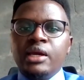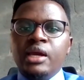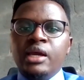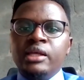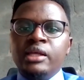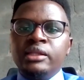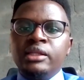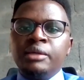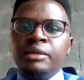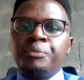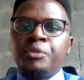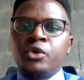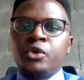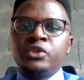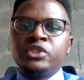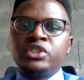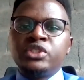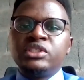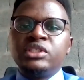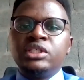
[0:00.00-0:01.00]
And the
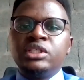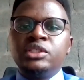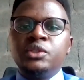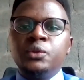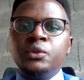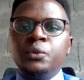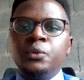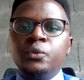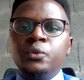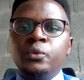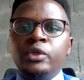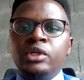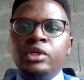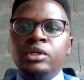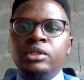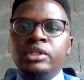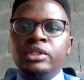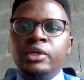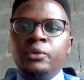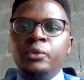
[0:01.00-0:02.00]
process that
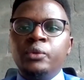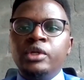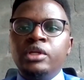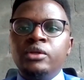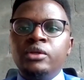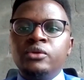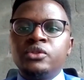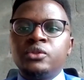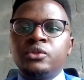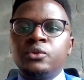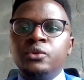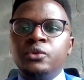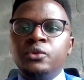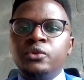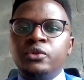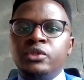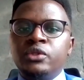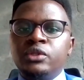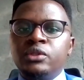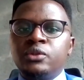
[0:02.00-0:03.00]
they will use to
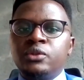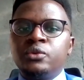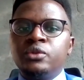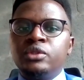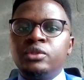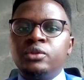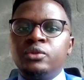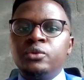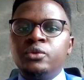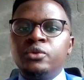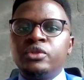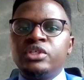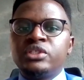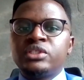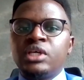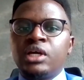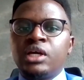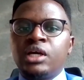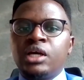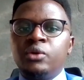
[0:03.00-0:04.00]
do
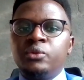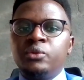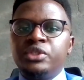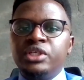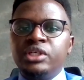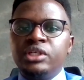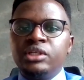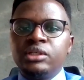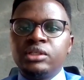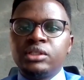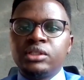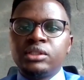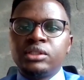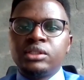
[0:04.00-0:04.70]
this accounting